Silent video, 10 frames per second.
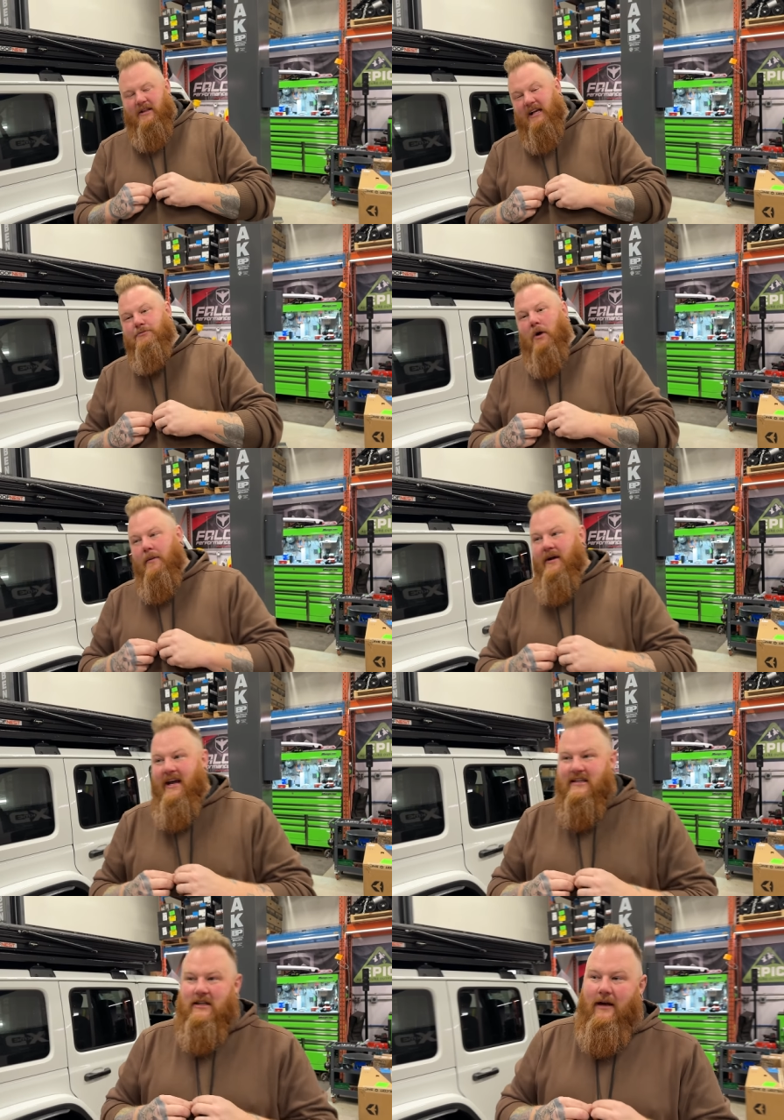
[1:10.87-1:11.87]
That's probably my
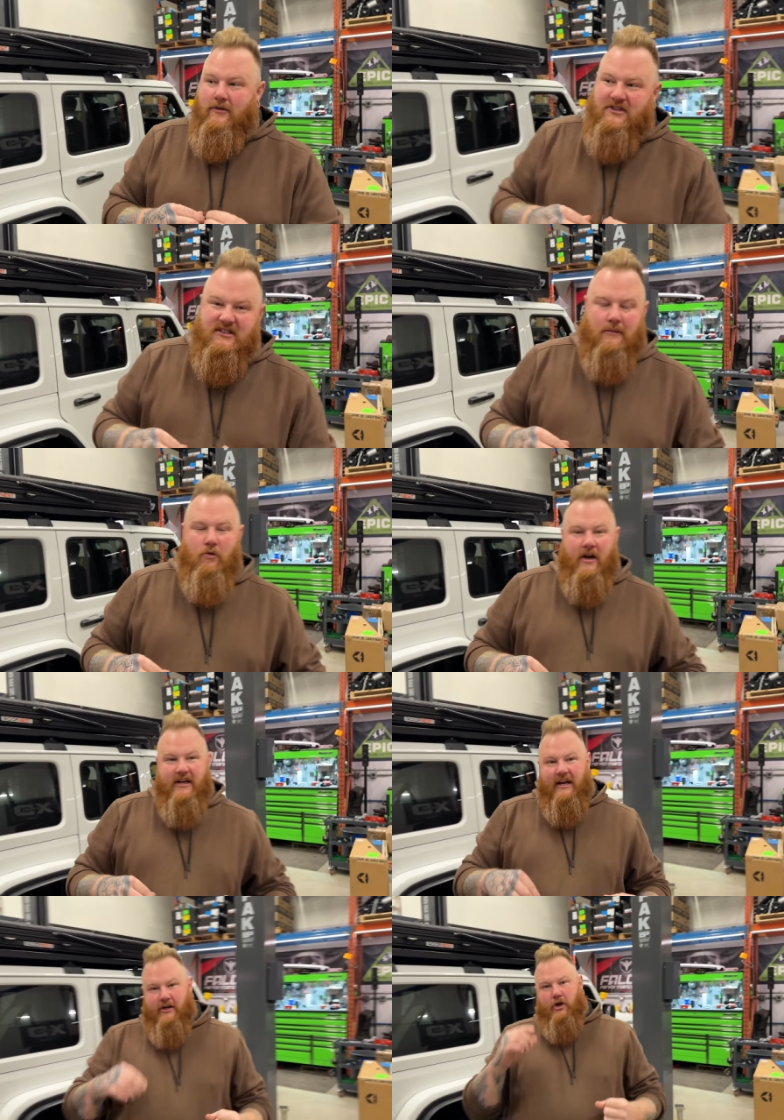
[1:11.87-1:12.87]
next level since I'm running
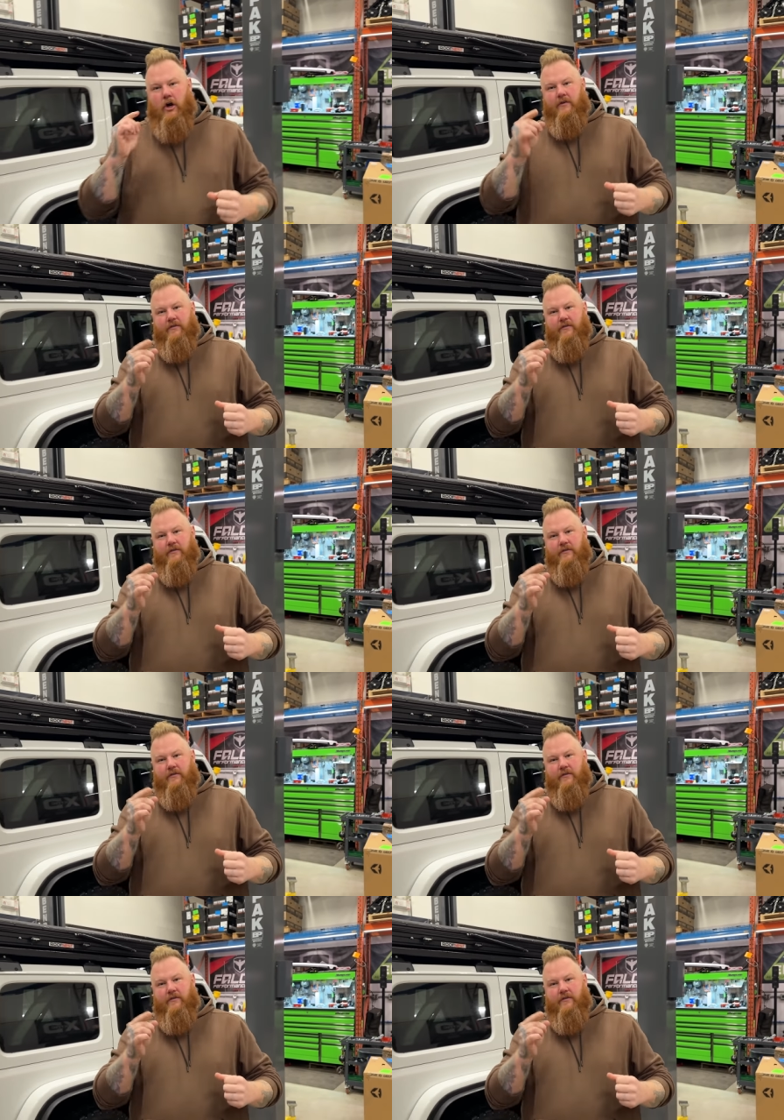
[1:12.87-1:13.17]
out of current